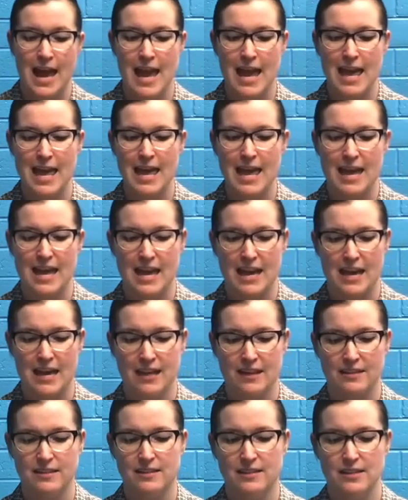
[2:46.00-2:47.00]

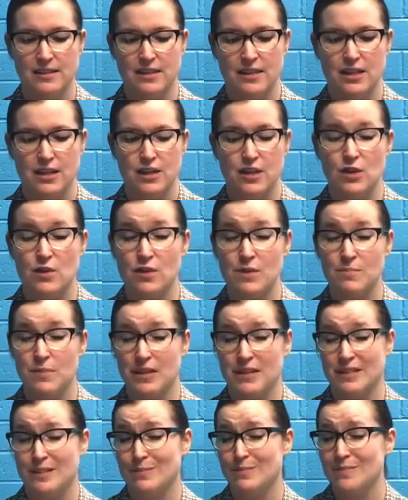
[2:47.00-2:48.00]
And you can put
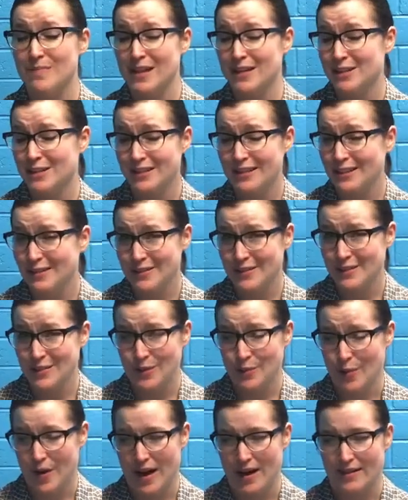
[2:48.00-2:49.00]
as much glitter as
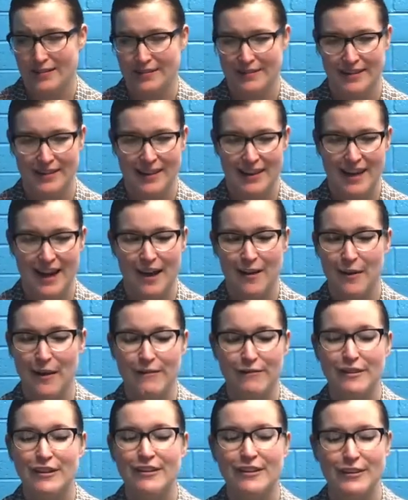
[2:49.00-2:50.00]
you want.
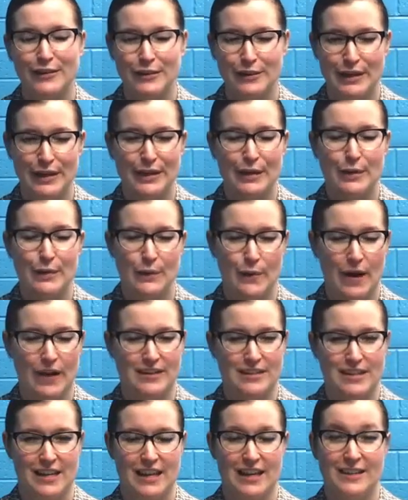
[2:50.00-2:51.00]
However glittery you
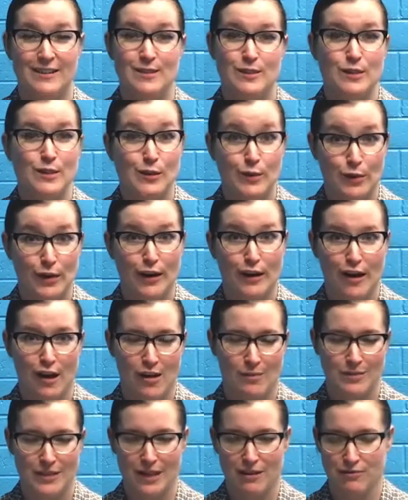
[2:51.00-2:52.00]
want it, it's your
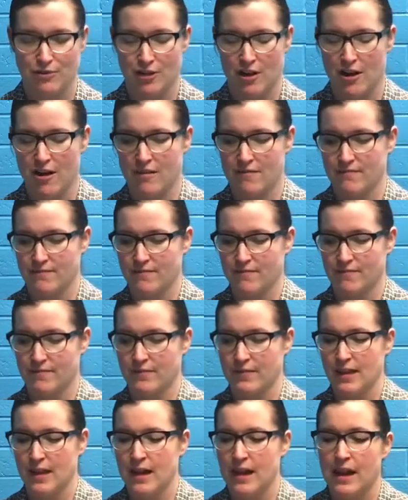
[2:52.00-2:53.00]
calm down jar.
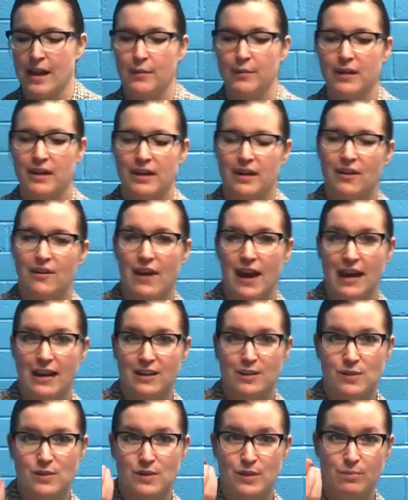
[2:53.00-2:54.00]
We're going to go ahead
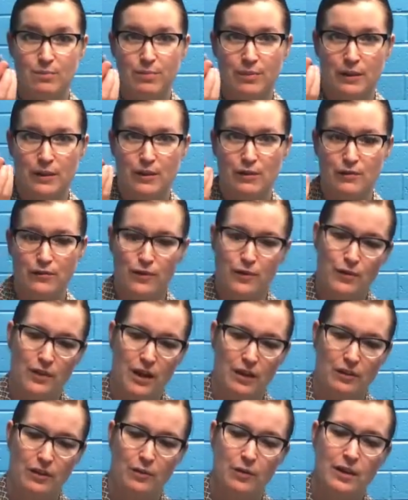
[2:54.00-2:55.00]
and do some blue food
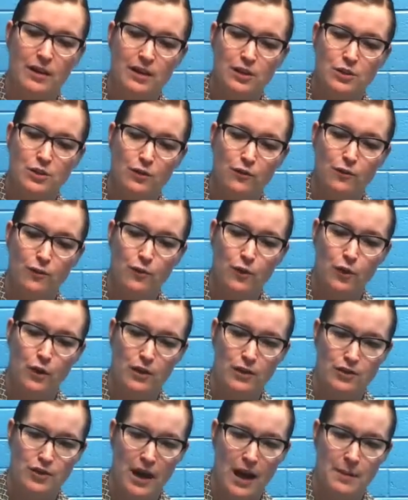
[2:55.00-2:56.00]
coloring. We're going to do 4
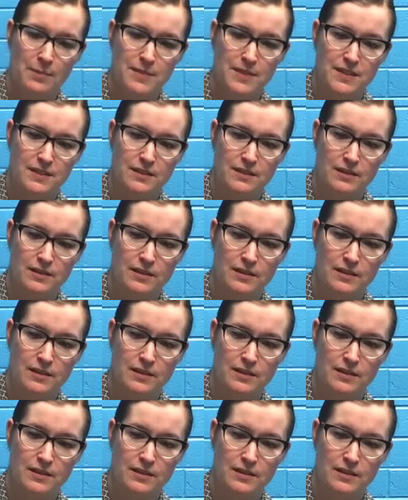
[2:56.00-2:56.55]
drops.